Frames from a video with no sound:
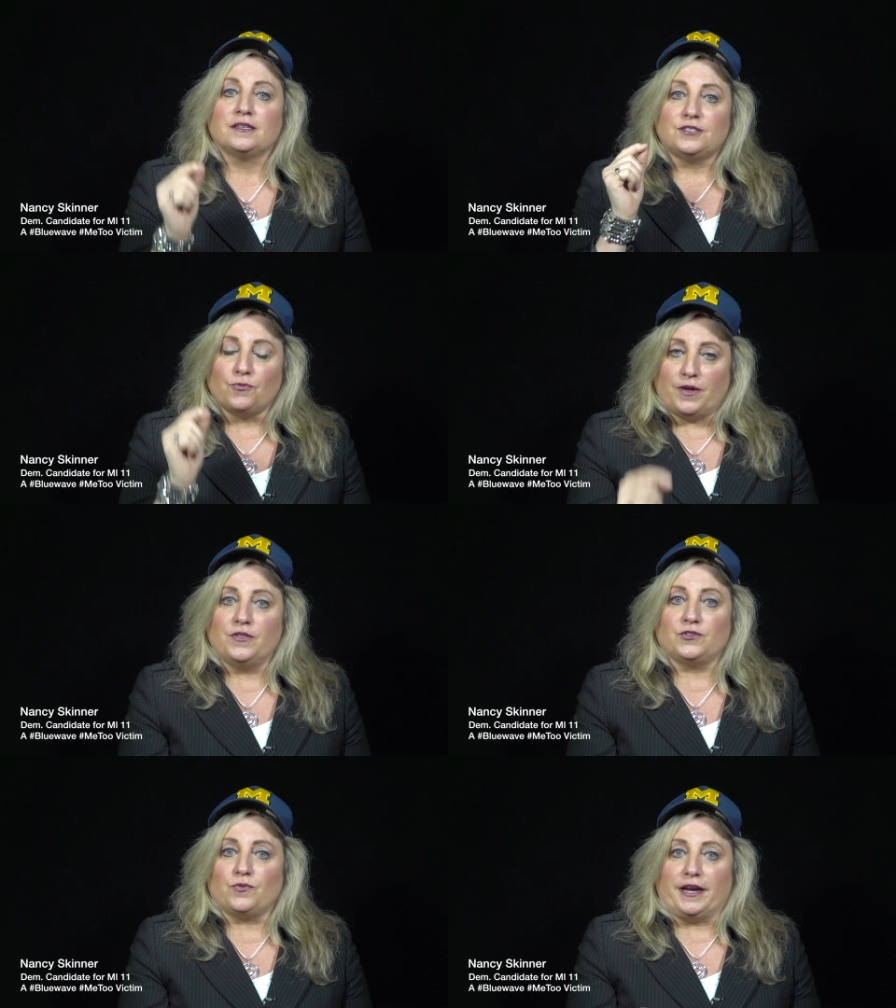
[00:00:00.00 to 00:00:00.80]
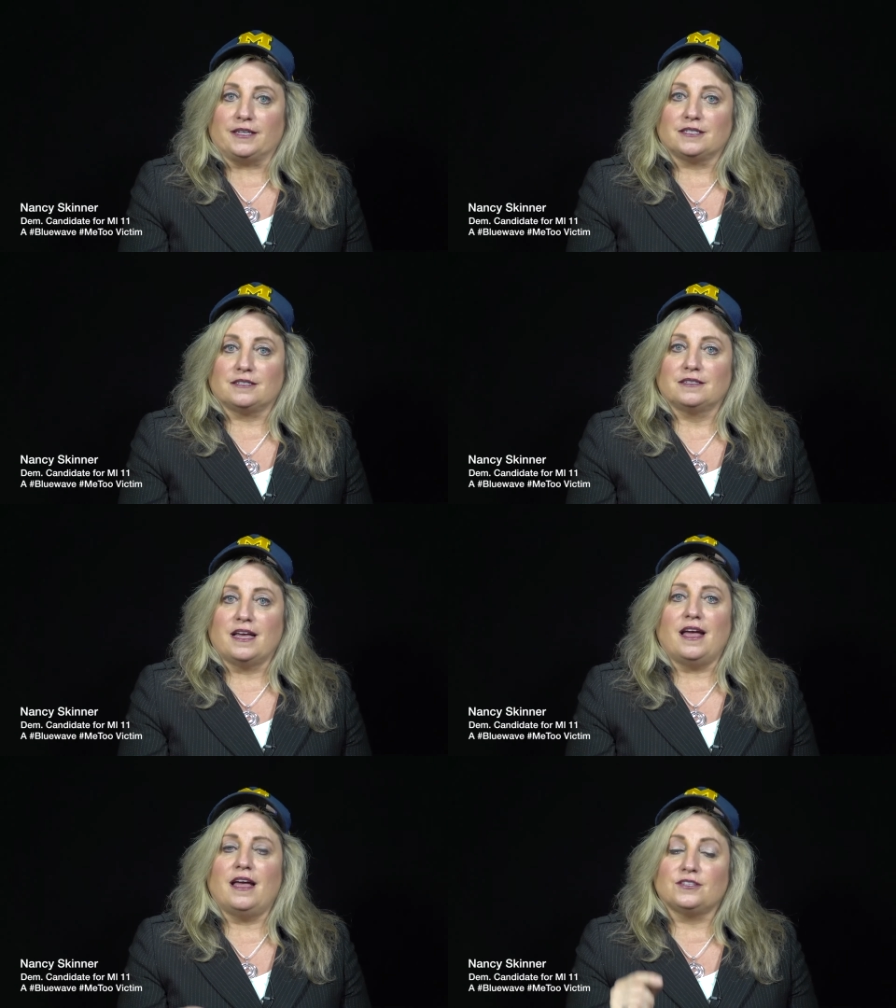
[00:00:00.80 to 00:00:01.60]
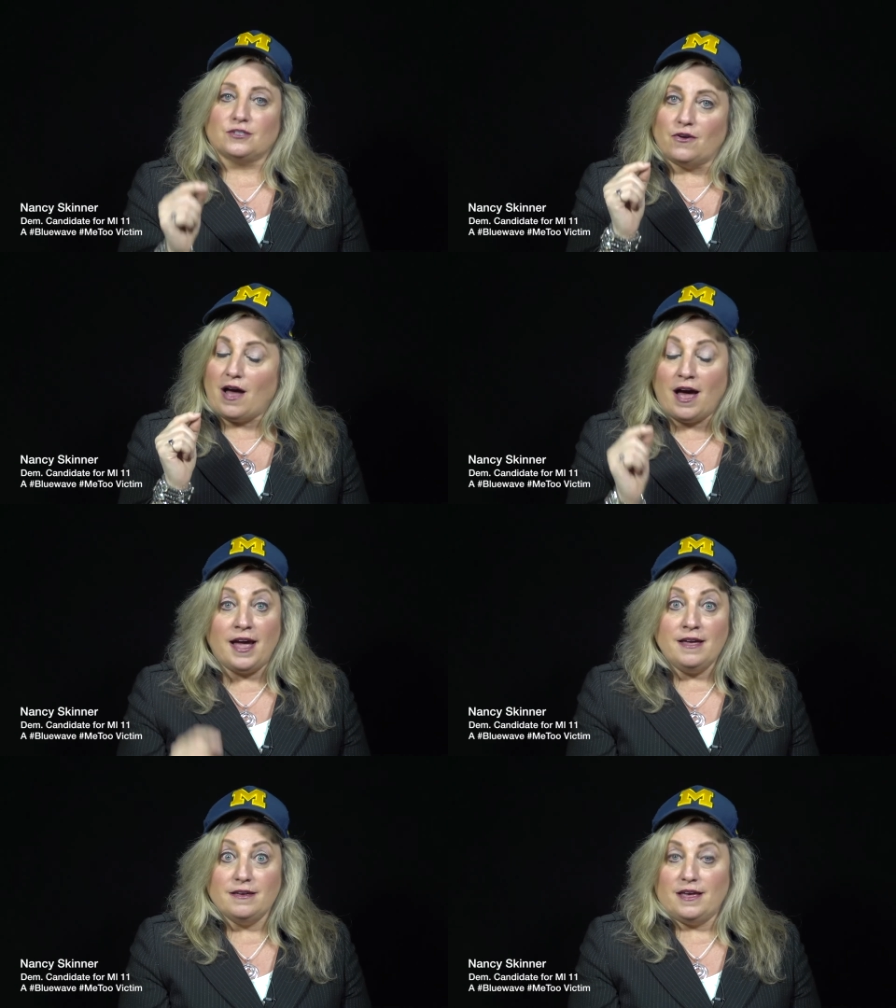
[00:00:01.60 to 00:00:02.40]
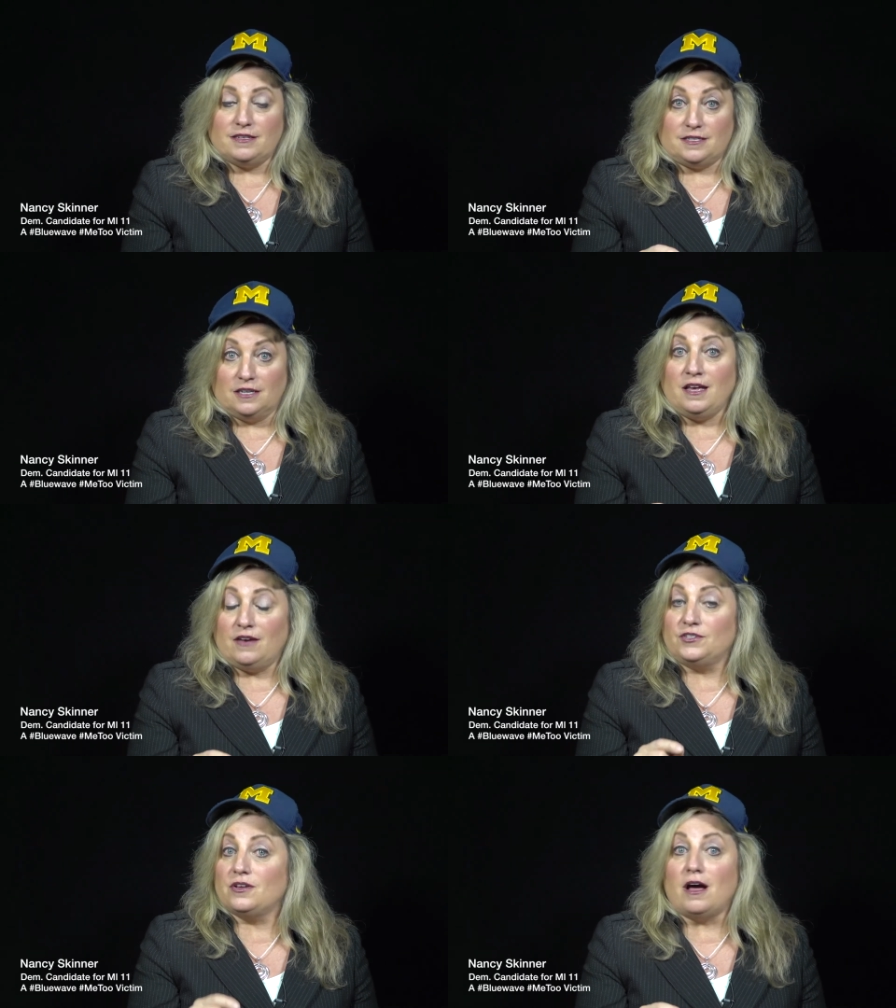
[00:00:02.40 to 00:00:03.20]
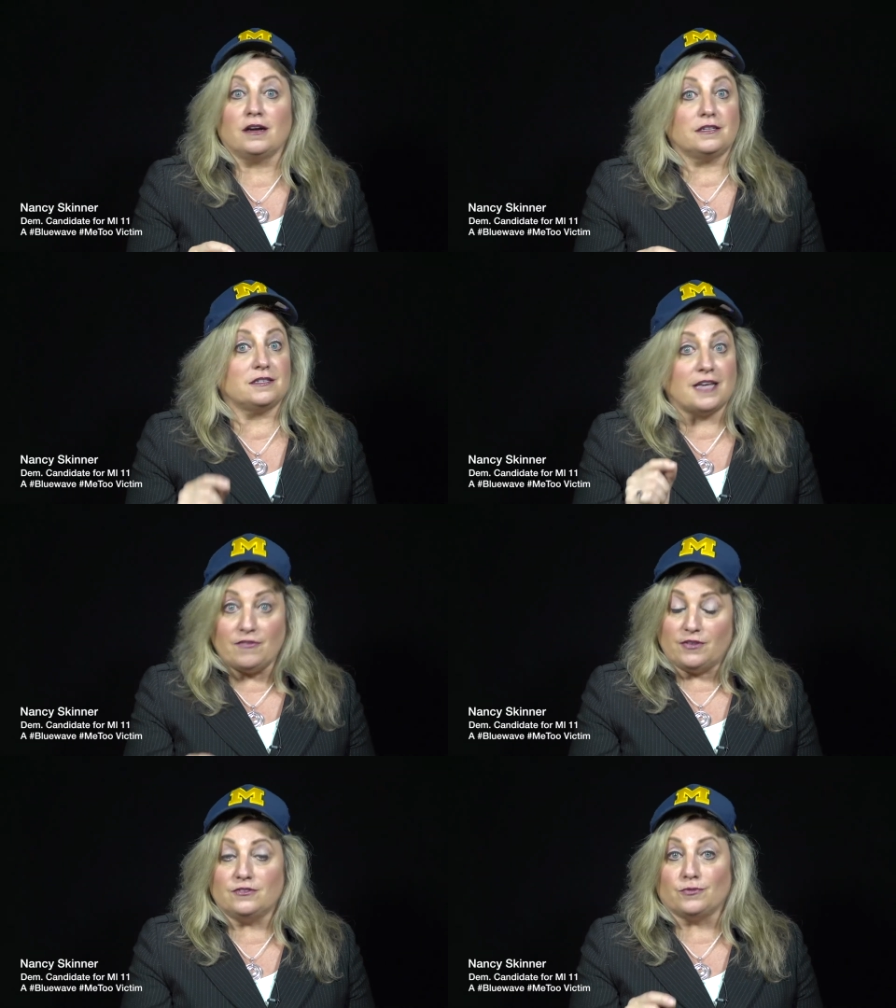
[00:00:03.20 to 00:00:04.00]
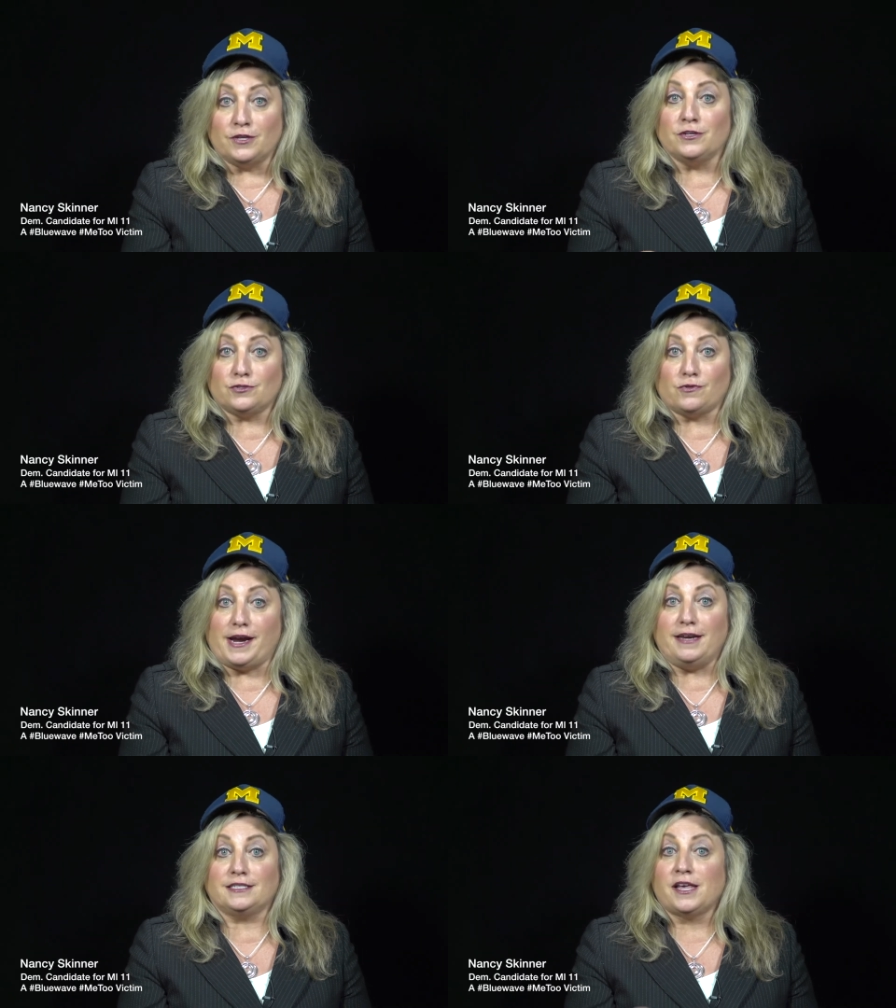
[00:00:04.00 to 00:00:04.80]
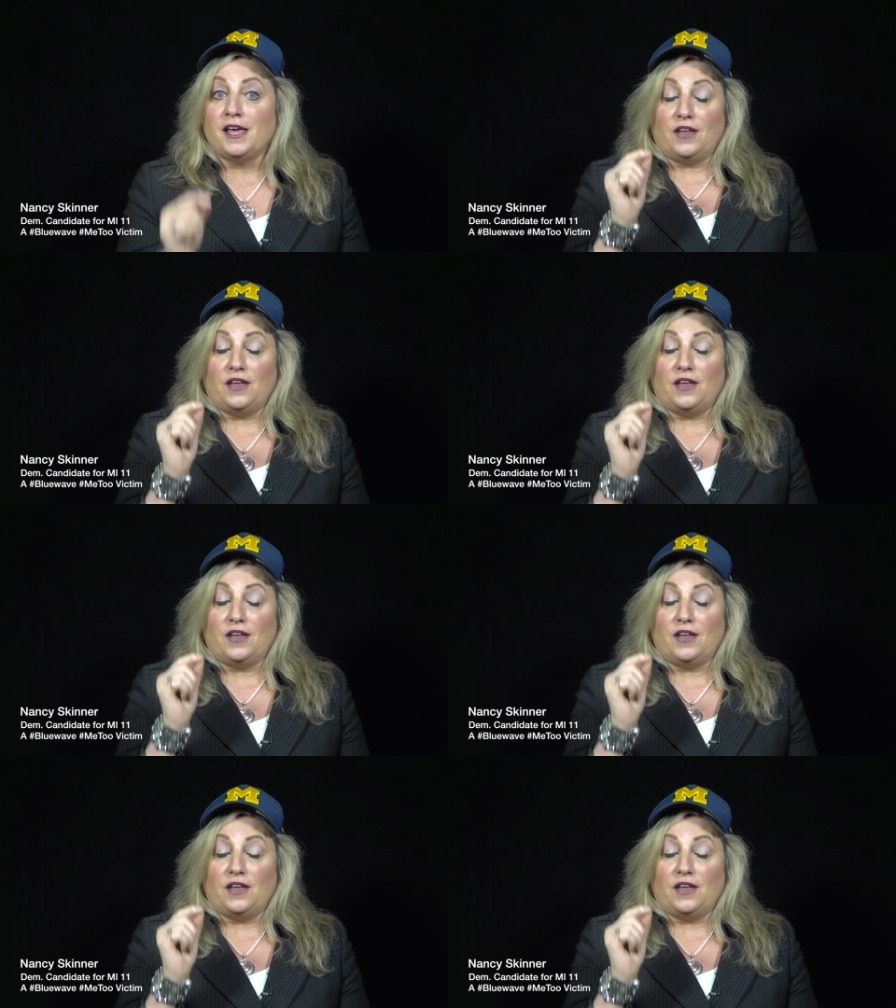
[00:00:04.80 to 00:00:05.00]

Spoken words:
to win this race. So I still have till August 7th to win this race.